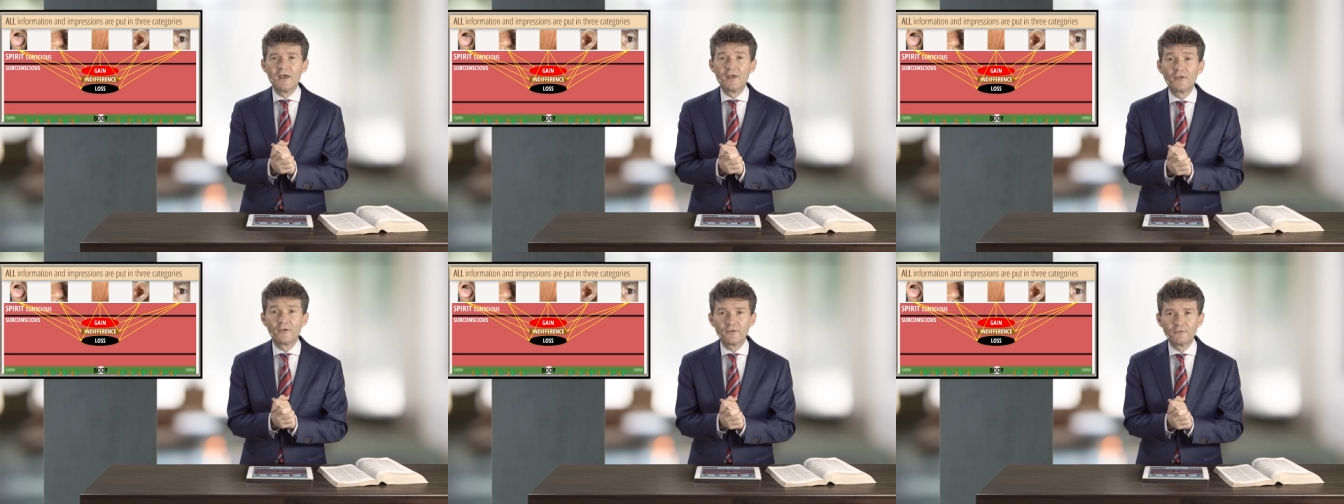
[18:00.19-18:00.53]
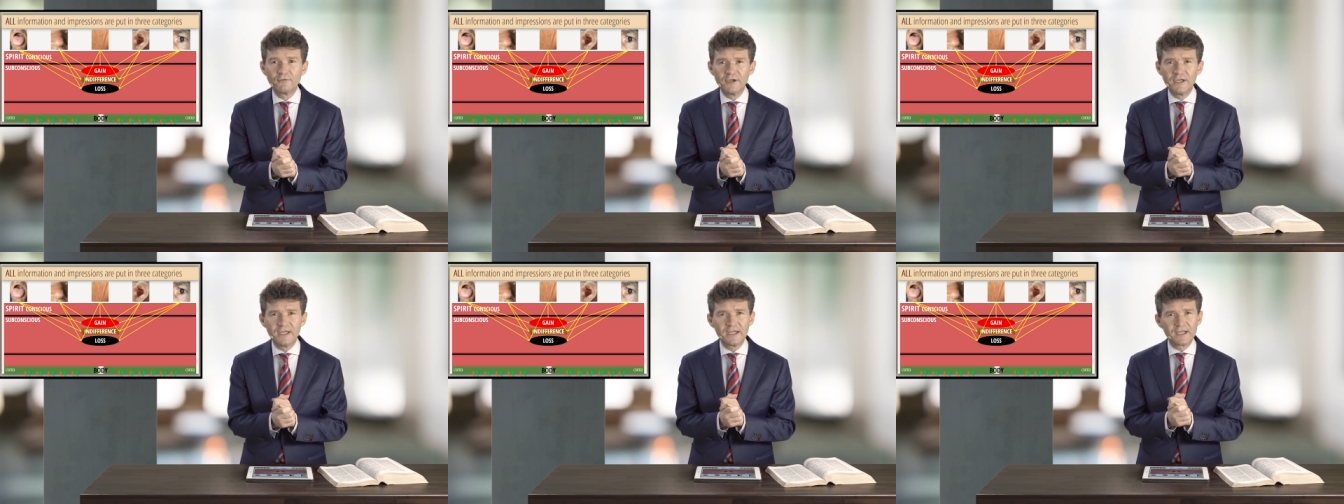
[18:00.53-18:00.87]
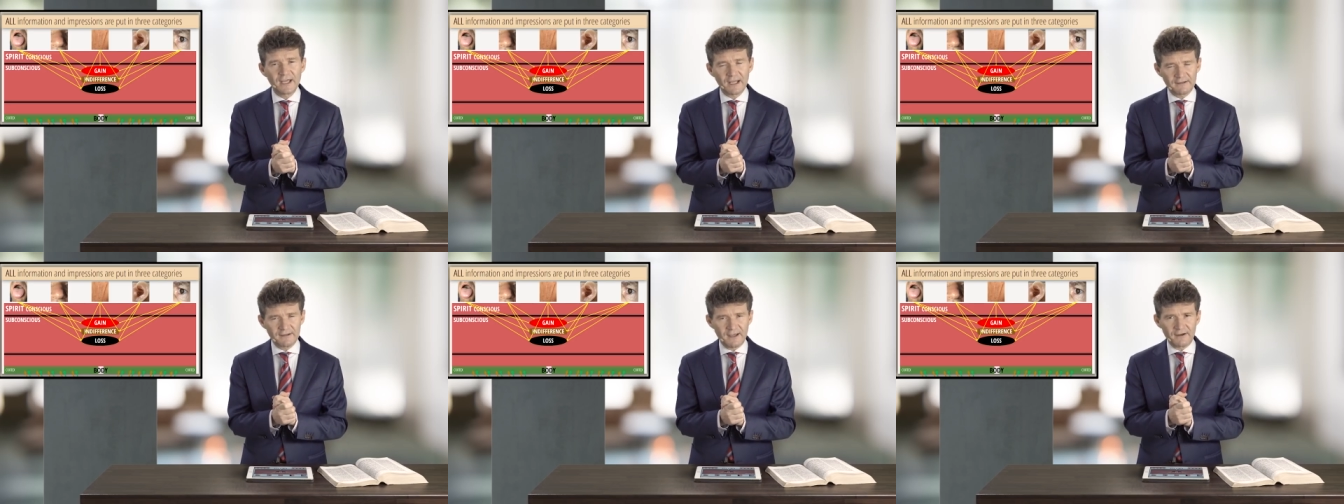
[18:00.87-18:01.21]
three
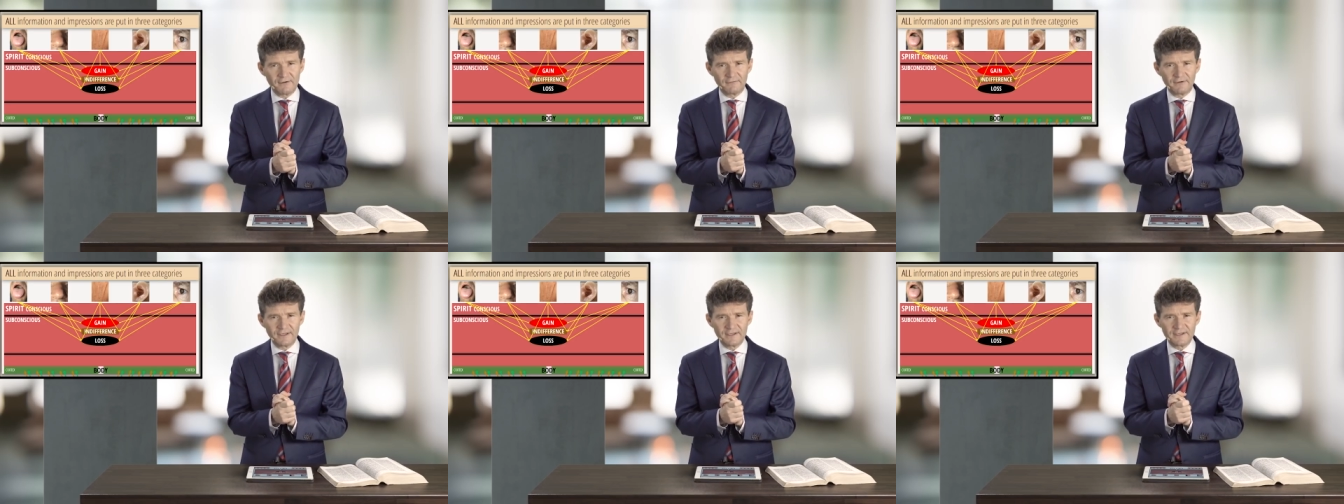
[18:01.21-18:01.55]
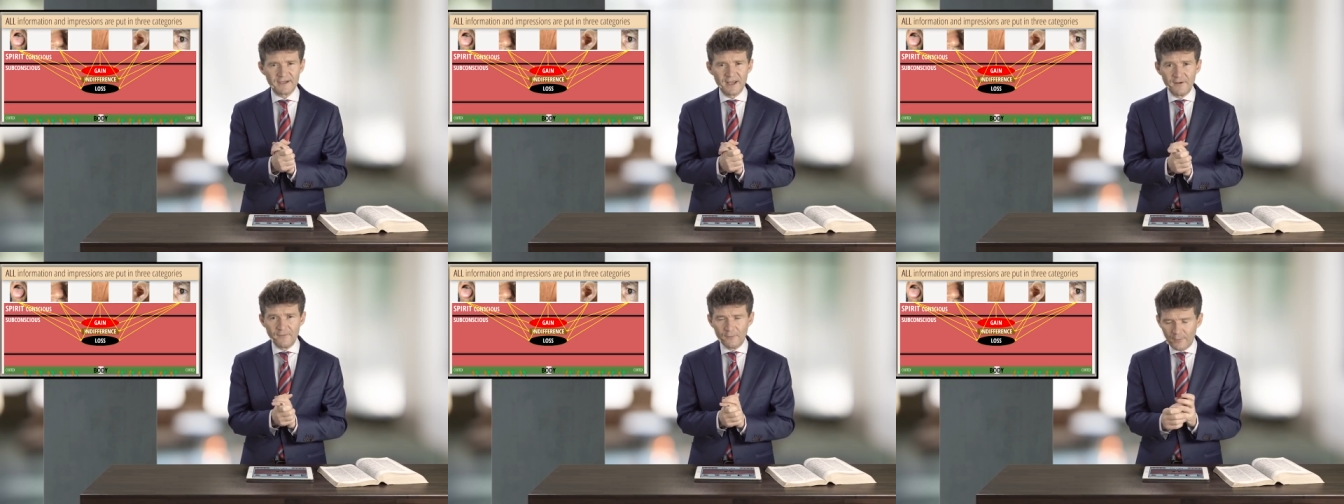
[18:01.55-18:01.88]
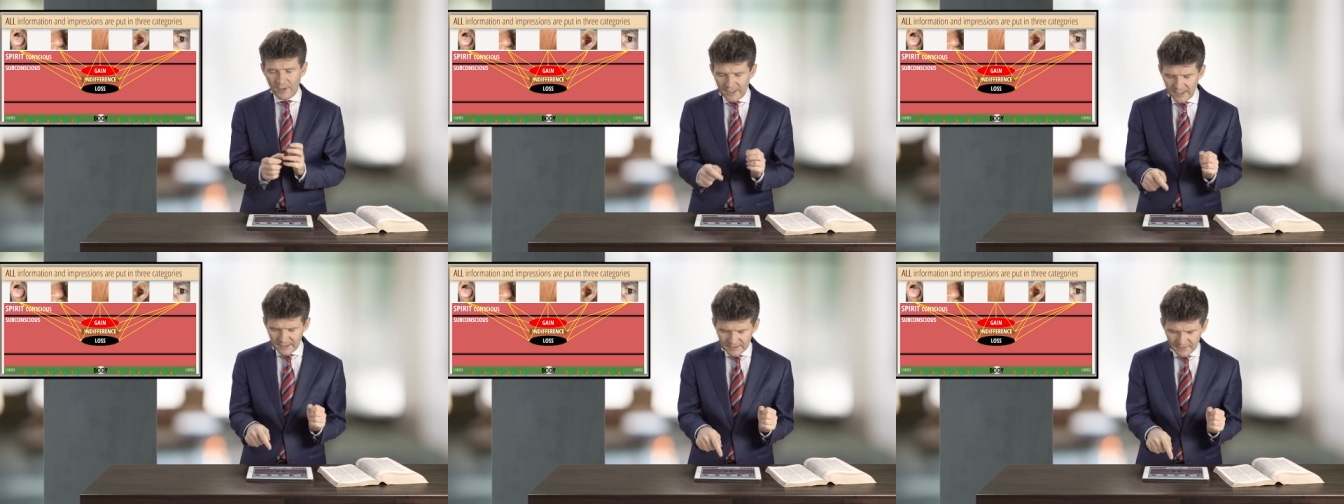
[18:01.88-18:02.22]
categories.
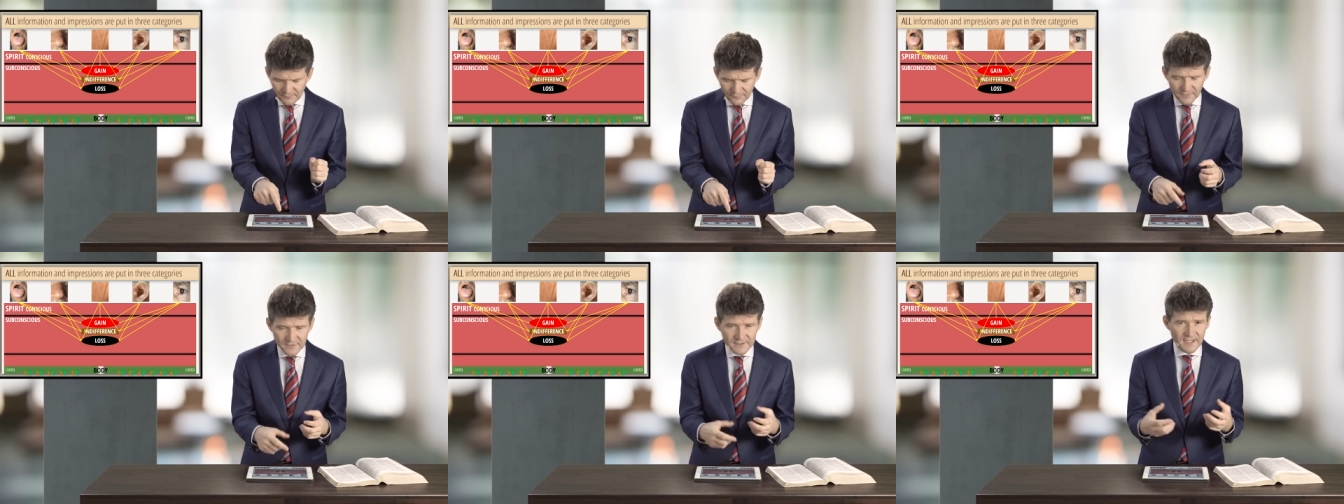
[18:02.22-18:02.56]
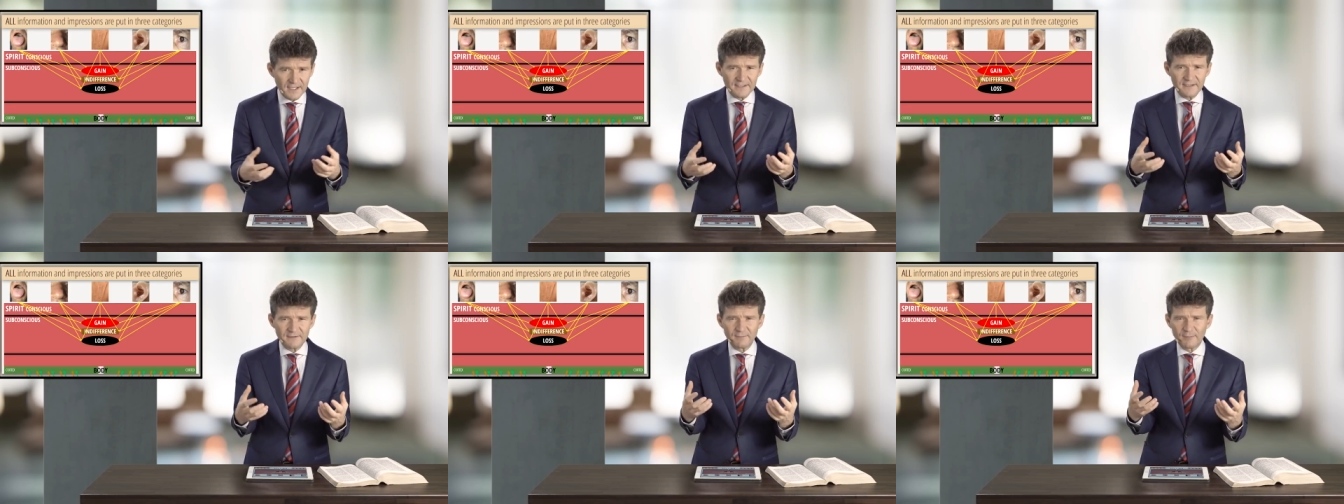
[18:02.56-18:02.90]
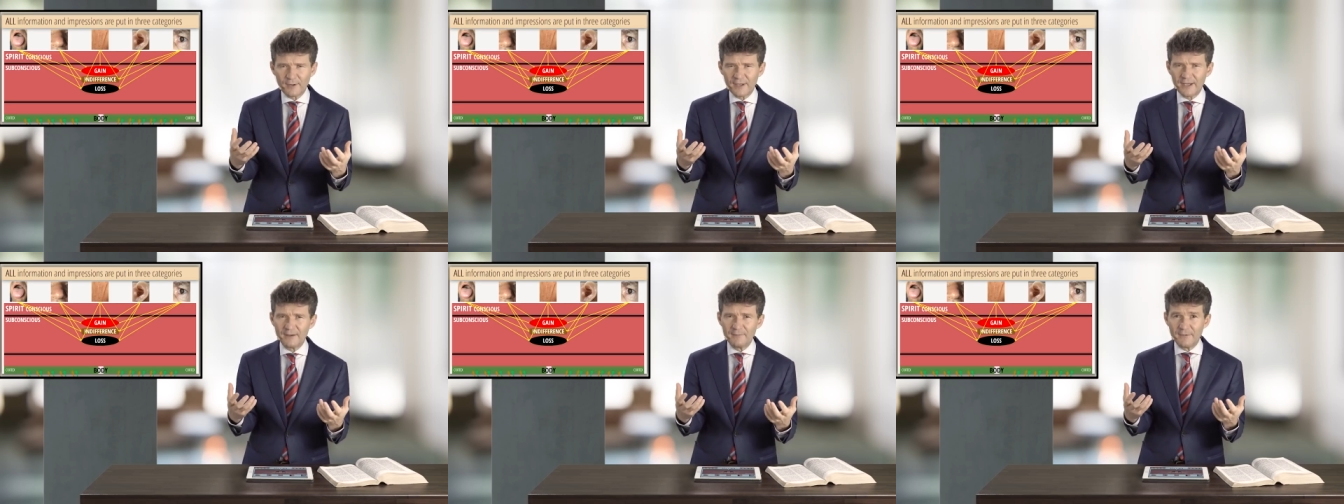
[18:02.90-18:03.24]
While indifference doesn't
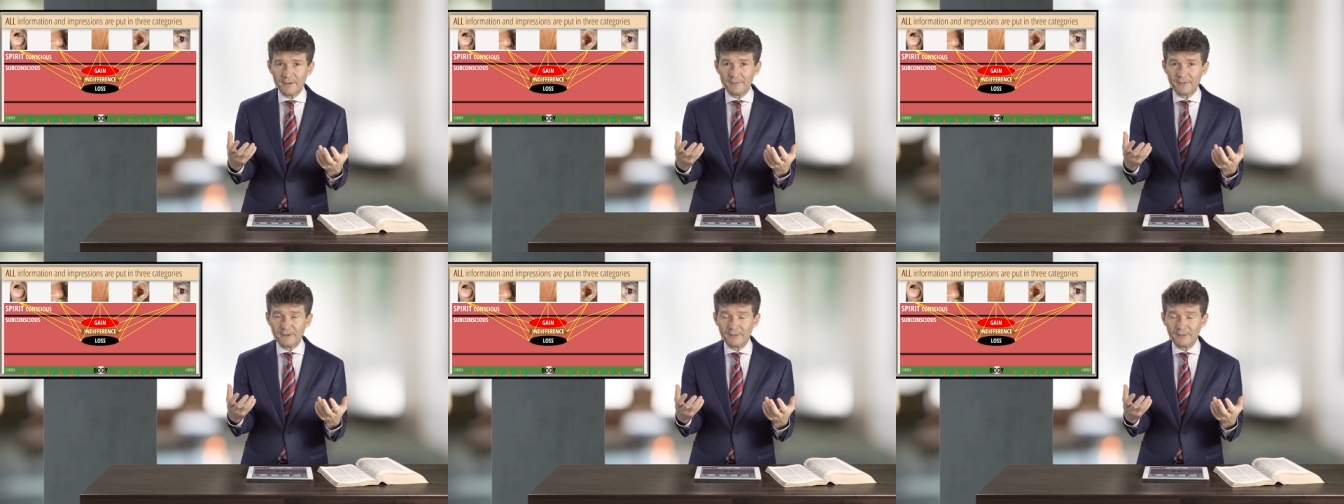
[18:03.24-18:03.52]
play a